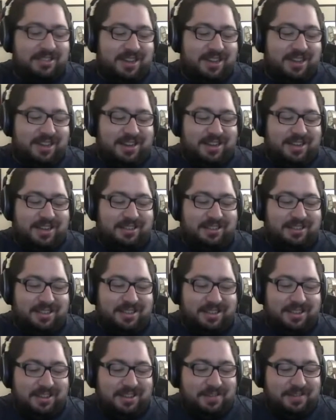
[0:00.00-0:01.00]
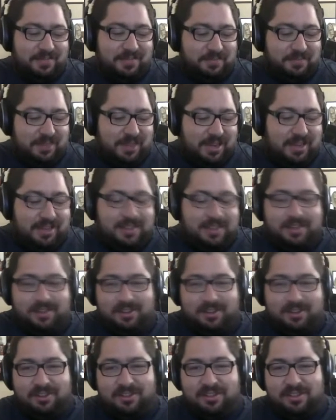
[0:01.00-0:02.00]
and I think
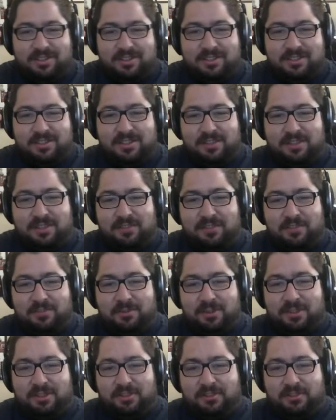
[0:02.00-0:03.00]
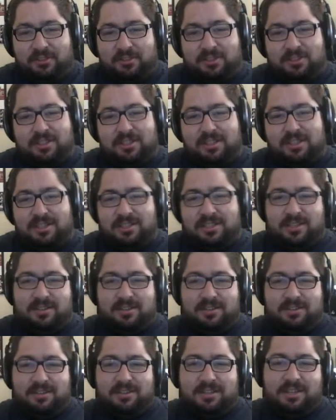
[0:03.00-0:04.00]
content's definitely one of the first things that
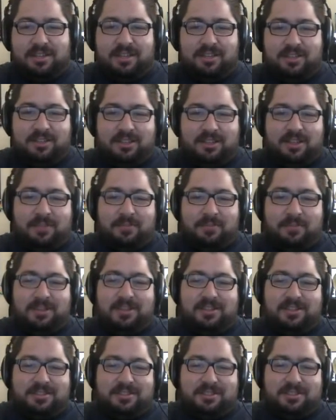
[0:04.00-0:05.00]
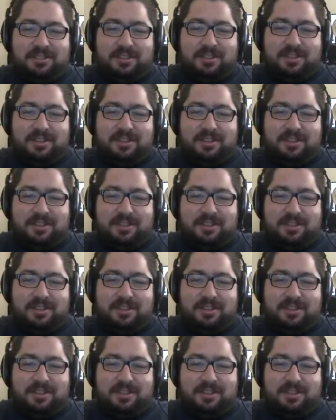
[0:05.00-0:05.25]
are key to that because,